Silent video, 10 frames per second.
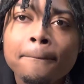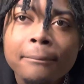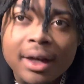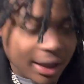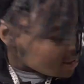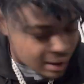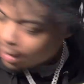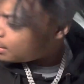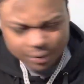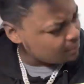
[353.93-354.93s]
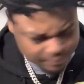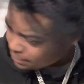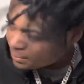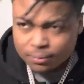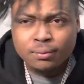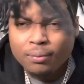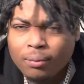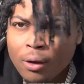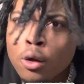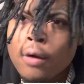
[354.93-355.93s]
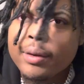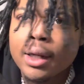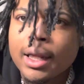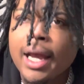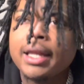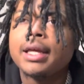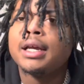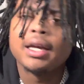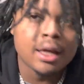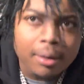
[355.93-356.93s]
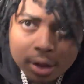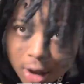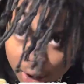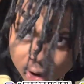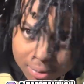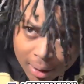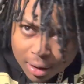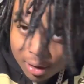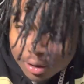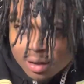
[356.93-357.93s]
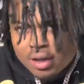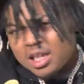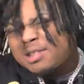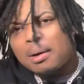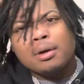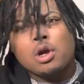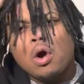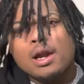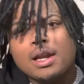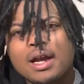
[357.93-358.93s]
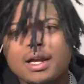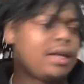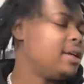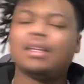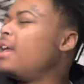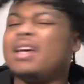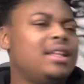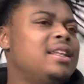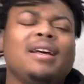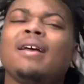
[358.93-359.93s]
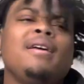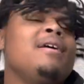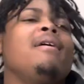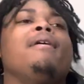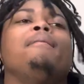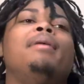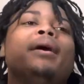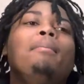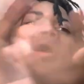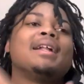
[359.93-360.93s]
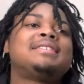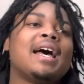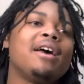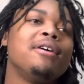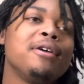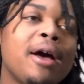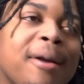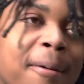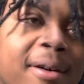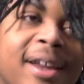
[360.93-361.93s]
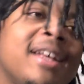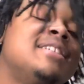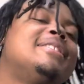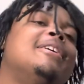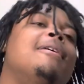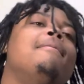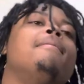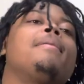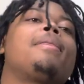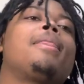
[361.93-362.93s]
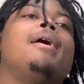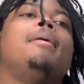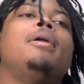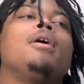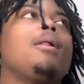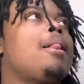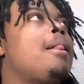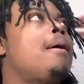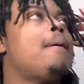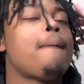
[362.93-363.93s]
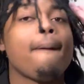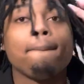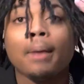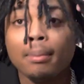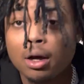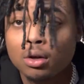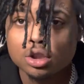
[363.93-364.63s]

but yeah, guys. Hopefully the lighting good. You know, this is my little, this is my recording area. Uh, look, but by the title, y'all know what it is. So I'm not, I'm not gonna